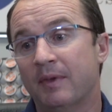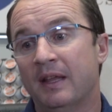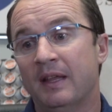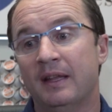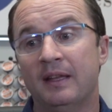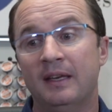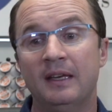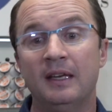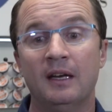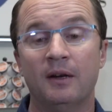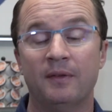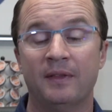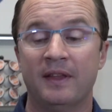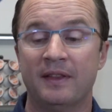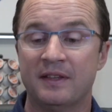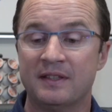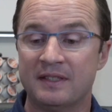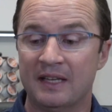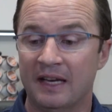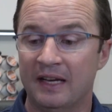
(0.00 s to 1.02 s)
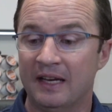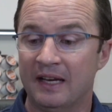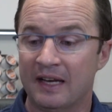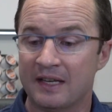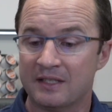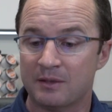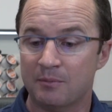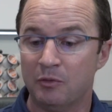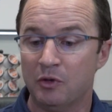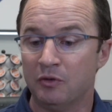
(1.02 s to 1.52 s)
And you know, then the tenant
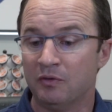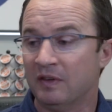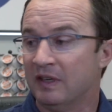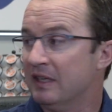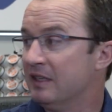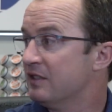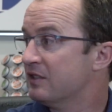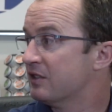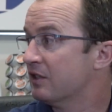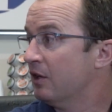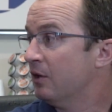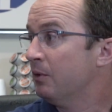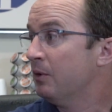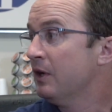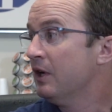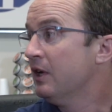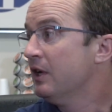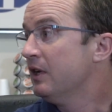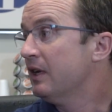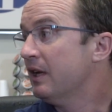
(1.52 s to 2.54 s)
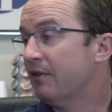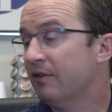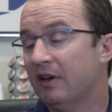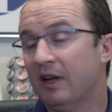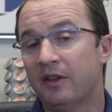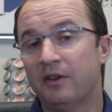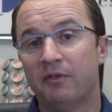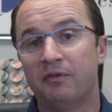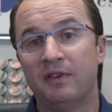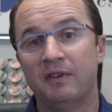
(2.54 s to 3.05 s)
has to move in, so you have
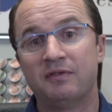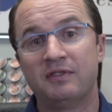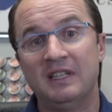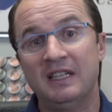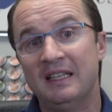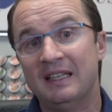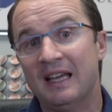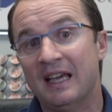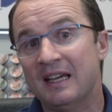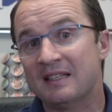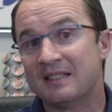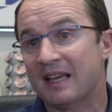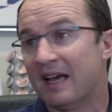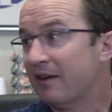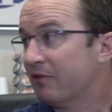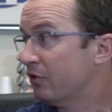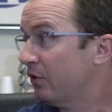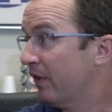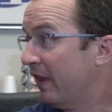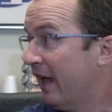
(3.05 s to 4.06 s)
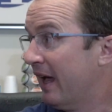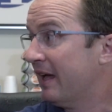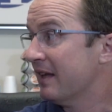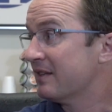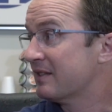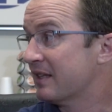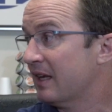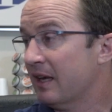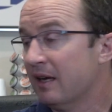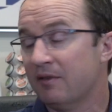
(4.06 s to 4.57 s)
another 15 days after
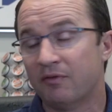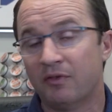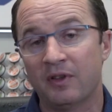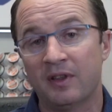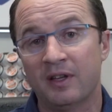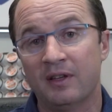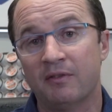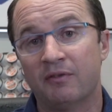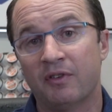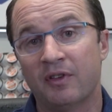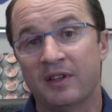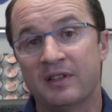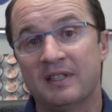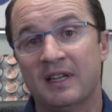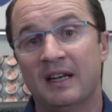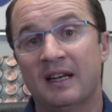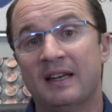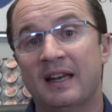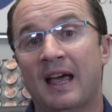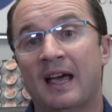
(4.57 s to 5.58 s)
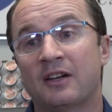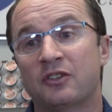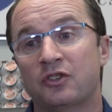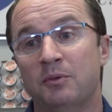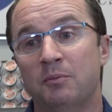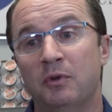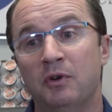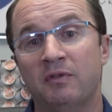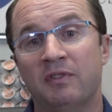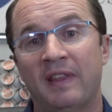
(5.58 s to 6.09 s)
that, say for the for the tenant to
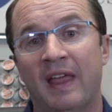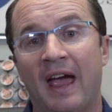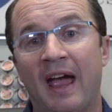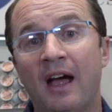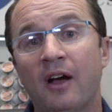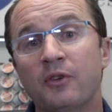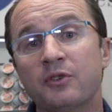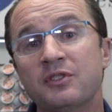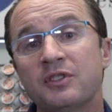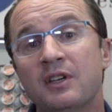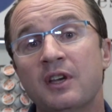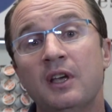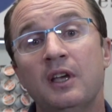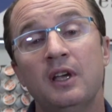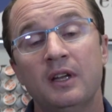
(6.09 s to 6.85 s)
actually move in the house.